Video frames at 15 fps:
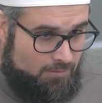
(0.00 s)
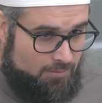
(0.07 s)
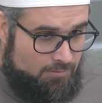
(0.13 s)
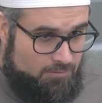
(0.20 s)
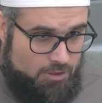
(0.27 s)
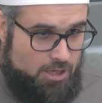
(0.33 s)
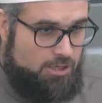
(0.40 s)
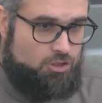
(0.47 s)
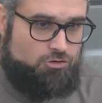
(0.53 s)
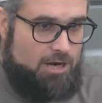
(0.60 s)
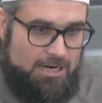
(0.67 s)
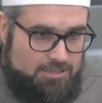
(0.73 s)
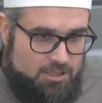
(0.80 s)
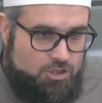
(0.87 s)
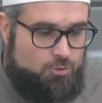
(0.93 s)
They're not
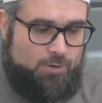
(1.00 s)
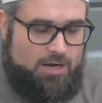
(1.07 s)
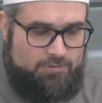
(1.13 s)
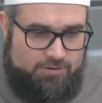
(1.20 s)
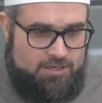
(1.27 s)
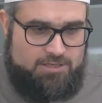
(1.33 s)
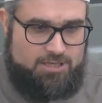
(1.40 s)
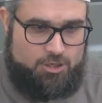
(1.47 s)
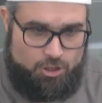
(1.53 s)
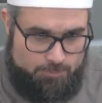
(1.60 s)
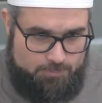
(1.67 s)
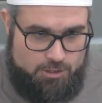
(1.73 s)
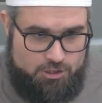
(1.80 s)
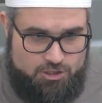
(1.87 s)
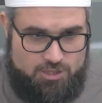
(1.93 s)
attracted to whatever it is that you're
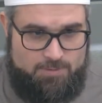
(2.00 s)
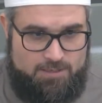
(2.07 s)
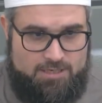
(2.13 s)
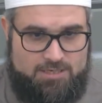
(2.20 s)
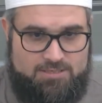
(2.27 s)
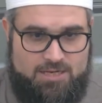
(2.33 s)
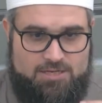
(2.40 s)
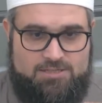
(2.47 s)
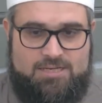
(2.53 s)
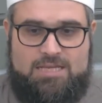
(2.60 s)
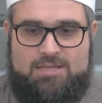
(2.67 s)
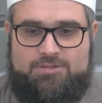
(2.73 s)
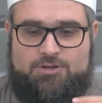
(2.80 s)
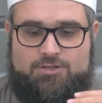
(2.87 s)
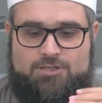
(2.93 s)
preaching because they see
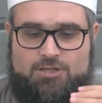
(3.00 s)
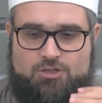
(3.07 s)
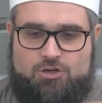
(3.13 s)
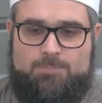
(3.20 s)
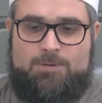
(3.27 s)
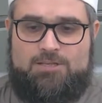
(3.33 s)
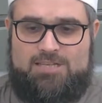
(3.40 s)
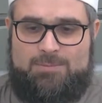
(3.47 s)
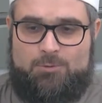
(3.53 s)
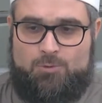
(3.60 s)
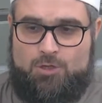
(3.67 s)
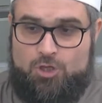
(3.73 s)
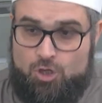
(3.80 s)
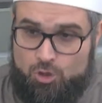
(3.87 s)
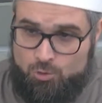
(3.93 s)
that there's a discrepancy between
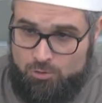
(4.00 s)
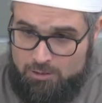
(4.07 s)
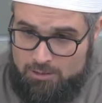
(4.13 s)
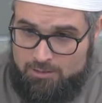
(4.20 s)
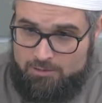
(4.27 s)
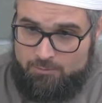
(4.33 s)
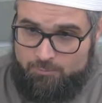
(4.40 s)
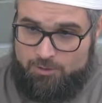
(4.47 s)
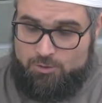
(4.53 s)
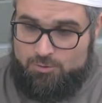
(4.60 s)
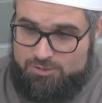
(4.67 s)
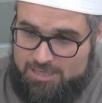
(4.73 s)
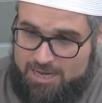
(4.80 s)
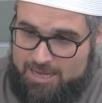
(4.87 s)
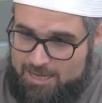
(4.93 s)
you, what you
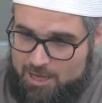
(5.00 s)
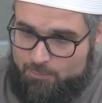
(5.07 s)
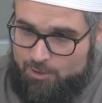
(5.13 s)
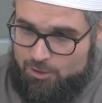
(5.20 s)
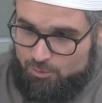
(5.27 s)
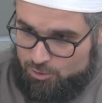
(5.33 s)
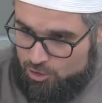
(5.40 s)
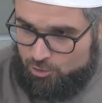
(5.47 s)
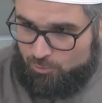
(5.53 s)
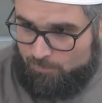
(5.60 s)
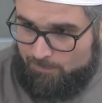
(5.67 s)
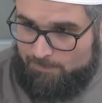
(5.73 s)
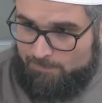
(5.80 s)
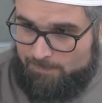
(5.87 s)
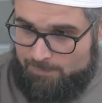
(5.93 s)
say, and what you do.
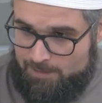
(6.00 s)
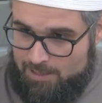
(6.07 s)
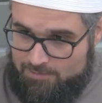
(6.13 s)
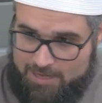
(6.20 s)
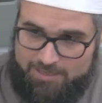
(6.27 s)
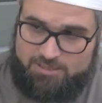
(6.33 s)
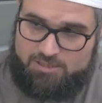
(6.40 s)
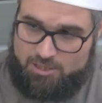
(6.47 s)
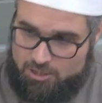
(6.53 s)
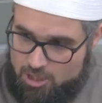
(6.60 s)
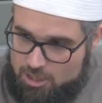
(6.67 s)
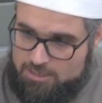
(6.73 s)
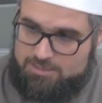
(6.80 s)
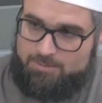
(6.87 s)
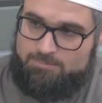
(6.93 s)
And that is going to
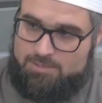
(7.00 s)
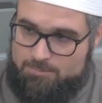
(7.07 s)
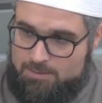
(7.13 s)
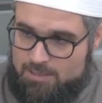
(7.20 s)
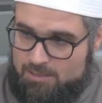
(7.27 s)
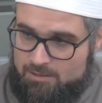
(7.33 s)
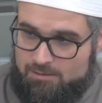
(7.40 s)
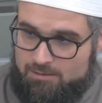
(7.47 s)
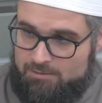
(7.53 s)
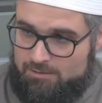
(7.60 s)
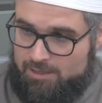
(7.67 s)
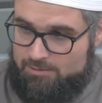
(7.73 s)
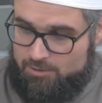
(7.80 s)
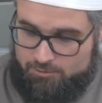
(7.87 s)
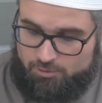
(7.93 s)
cause them to be,
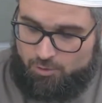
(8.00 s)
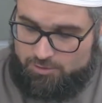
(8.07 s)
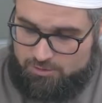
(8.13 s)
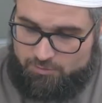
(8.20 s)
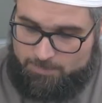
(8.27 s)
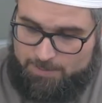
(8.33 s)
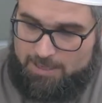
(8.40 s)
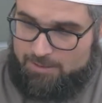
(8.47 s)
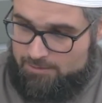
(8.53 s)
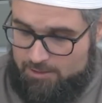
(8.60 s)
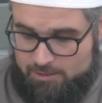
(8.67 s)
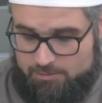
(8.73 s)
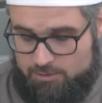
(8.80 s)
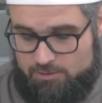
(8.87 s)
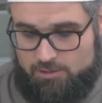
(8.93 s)
they're going to repel, they're
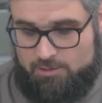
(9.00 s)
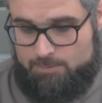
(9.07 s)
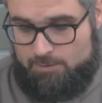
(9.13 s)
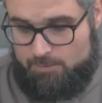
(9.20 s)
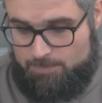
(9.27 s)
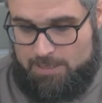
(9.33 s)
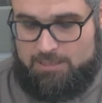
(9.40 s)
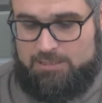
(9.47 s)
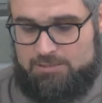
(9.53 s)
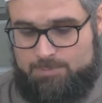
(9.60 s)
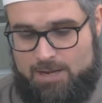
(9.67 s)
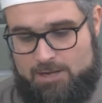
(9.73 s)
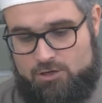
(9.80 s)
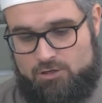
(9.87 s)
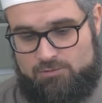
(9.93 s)
going to be repelled
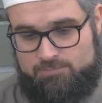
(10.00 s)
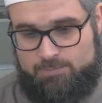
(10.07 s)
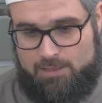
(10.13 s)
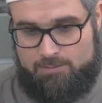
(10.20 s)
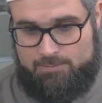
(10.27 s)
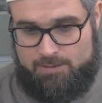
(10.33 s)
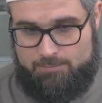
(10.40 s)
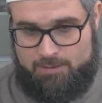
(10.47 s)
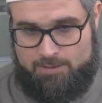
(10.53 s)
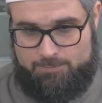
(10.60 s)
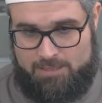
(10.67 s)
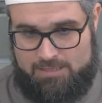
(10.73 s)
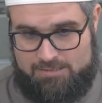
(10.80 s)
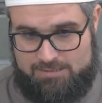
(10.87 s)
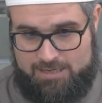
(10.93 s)
by
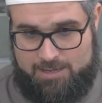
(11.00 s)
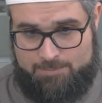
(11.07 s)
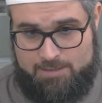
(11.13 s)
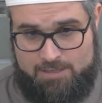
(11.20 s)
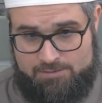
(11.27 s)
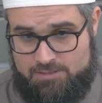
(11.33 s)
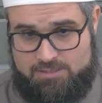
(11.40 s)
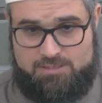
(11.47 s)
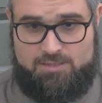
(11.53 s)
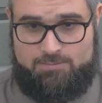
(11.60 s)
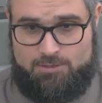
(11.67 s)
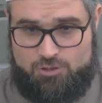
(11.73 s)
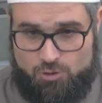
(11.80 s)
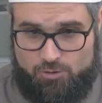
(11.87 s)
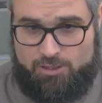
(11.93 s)
Islam. This is the
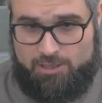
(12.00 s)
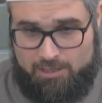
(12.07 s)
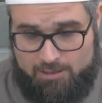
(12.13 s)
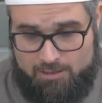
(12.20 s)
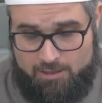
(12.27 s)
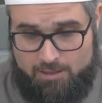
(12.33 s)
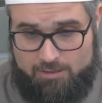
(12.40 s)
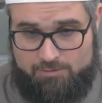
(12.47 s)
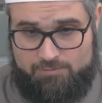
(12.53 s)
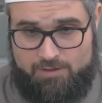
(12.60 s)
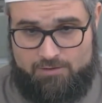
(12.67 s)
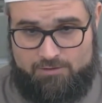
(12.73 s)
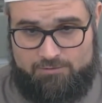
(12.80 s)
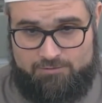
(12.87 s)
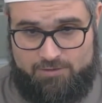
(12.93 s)
majority
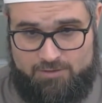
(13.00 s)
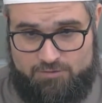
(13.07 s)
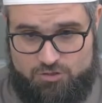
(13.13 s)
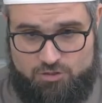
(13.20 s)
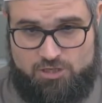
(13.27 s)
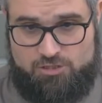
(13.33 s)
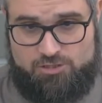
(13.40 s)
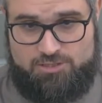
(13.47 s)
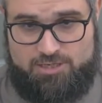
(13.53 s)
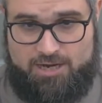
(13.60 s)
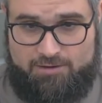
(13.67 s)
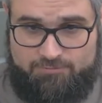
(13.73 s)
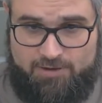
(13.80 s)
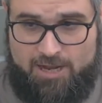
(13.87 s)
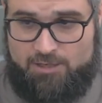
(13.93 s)
of struggles that I
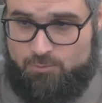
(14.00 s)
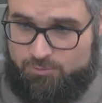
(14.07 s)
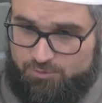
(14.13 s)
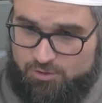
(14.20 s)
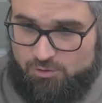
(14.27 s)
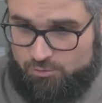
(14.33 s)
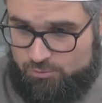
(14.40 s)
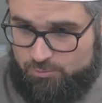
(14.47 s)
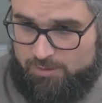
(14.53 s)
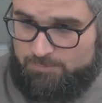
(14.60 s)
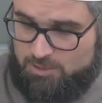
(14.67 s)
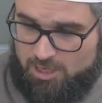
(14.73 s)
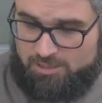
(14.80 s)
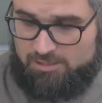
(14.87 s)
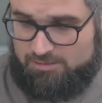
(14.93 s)
find with the youth when I'm
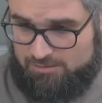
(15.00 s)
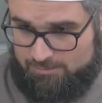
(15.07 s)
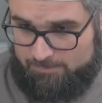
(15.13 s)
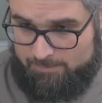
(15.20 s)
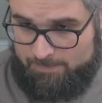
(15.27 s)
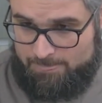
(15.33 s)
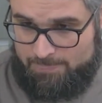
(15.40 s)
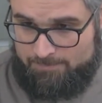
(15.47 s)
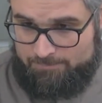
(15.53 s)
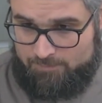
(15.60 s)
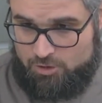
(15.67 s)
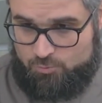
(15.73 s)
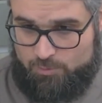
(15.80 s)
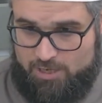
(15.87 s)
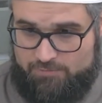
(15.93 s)
talking to them.
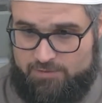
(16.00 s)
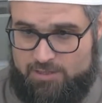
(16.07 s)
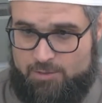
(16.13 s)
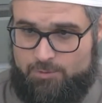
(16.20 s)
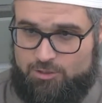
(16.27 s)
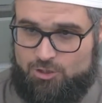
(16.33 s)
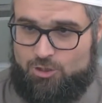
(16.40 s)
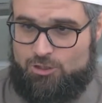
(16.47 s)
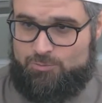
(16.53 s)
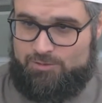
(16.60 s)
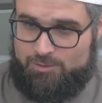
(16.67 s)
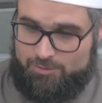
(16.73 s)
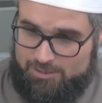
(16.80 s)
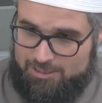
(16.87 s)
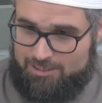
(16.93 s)
It's whatever they were told when they
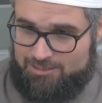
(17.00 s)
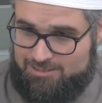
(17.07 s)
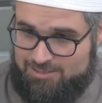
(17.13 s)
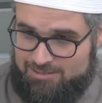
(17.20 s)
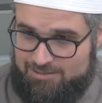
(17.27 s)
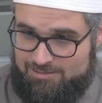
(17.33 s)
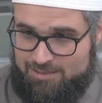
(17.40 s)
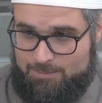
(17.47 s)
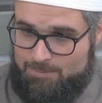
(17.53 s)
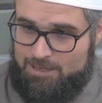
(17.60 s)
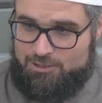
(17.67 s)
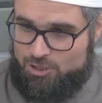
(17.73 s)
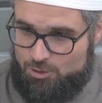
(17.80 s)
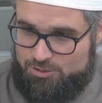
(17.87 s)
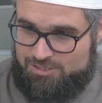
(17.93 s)
were kids that made
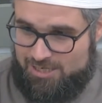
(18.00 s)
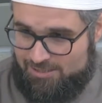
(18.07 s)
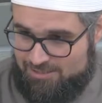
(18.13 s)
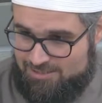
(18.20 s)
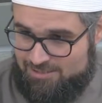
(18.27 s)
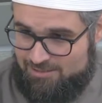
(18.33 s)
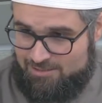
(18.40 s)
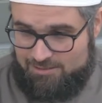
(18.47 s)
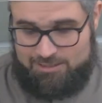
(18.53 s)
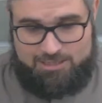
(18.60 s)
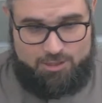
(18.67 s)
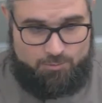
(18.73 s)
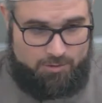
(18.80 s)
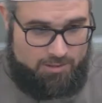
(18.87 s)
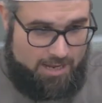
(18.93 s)
no sense, that they
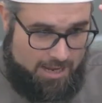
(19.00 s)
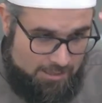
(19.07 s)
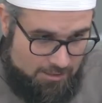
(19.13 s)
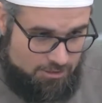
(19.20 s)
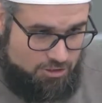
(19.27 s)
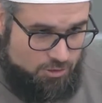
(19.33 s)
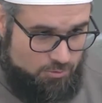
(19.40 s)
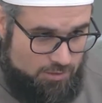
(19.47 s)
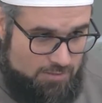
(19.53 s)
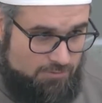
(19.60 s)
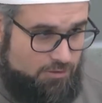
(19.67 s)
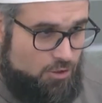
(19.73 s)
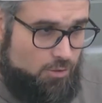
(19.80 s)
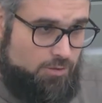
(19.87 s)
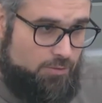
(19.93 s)
were held to, even
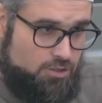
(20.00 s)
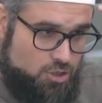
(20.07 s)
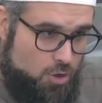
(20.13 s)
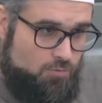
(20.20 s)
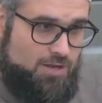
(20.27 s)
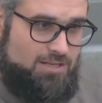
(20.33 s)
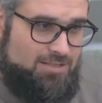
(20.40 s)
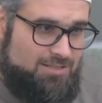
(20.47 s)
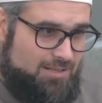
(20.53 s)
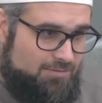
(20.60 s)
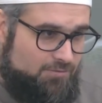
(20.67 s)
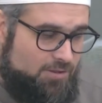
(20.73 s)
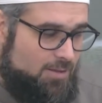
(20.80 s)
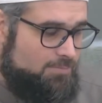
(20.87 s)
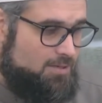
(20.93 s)
though there was no reason
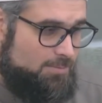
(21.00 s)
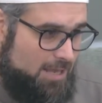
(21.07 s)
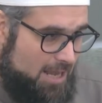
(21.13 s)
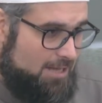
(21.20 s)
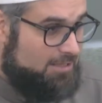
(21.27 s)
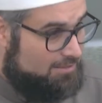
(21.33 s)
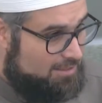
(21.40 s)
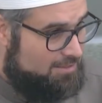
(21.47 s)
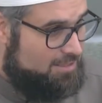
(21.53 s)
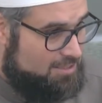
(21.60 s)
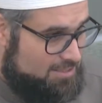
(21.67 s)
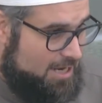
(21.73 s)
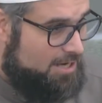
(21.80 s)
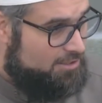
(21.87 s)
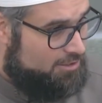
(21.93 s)
for them to be held to these
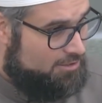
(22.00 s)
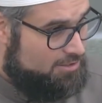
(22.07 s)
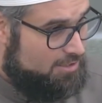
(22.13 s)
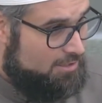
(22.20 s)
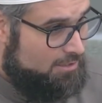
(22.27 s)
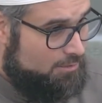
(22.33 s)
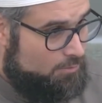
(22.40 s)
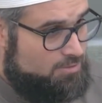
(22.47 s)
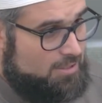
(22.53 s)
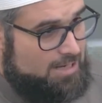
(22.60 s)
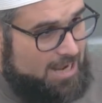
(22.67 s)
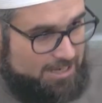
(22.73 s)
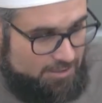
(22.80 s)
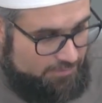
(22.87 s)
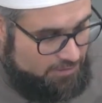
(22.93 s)
standards. It was the
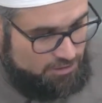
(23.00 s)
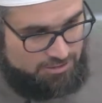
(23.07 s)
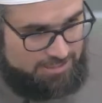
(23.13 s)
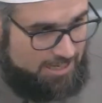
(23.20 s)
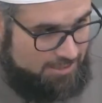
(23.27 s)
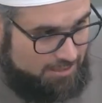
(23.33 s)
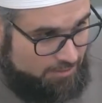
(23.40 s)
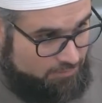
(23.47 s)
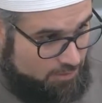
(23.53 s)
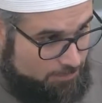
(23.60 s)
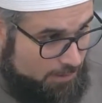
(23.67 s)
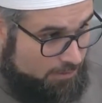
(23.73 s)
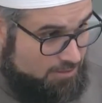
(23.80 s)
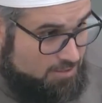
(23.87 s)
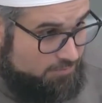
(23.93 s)
lack of understanding of their
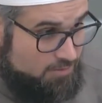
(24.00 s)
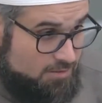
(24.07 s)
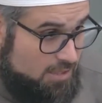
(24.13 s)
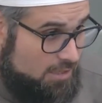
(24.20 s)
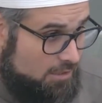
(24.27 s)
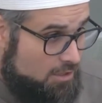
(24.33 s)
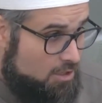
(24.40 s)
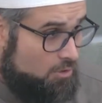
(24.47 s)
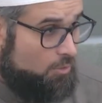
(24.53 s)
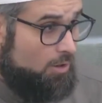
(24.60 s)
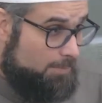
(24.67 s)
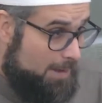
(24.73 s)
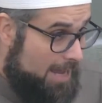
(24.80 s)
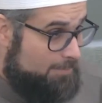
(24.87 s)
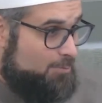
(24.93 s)
parents of the deen, or
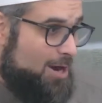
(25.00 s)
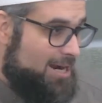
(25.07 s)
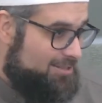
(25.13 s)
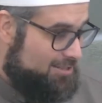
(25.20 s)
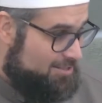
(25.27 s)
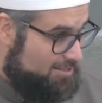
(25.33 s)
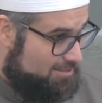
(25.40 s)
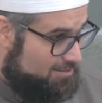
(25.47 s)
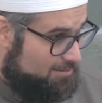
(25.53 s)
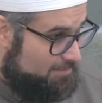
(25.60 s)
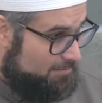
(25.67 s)
bad practices.